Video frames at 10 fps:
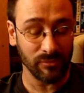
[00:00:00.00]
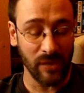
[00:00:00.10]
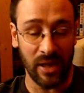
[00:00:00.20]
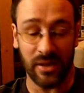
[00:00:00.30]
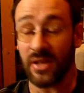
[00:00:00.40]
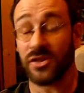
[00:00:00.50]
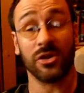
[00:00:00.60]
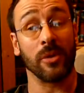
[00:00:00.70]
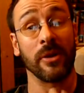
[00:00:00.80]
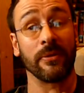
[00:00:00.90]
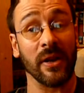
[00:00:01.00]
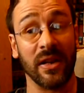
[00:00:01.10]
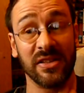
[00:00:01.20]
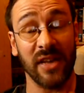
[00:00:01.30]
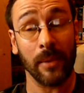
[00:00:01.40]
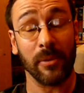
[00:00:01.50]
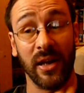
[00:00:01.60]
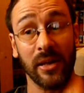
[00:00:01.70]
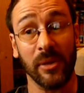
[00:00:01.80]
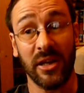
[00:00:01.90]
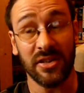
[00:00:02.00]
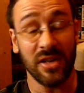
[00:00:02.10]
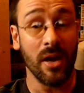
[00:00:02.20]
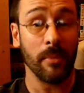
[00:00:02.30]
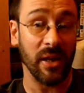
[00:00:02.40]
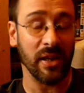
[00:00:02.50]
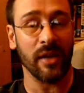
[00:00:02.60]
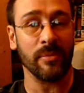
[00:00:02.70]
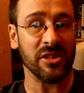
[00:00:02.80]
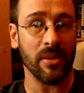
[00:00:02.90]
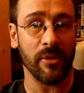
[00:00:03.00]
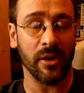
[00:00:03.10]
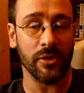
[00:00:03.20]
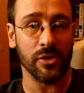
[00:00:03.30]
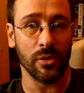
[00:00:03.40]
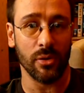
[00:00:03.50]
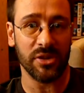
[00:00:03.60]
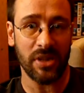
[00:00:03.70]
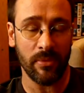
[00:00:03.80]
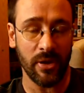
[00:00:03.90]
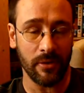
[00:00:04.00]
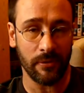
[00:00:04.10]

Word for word: it didn't stop me feeling sad by any means, but it gave me something to do, something to